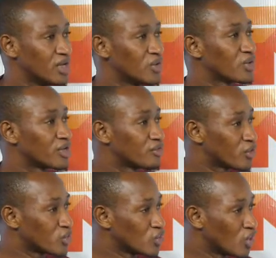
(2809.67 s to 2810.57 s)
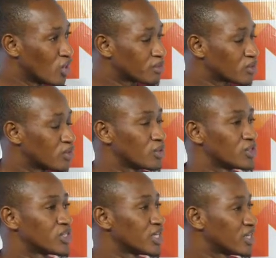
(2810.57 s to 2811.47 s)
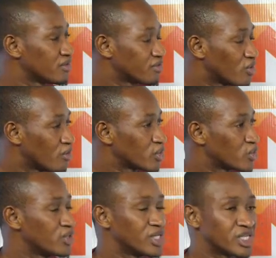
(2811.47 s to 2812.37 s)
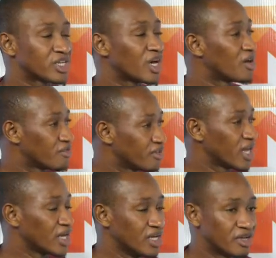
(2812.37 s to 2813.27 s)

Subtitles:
looking for jobs or seeking for opportunities out there.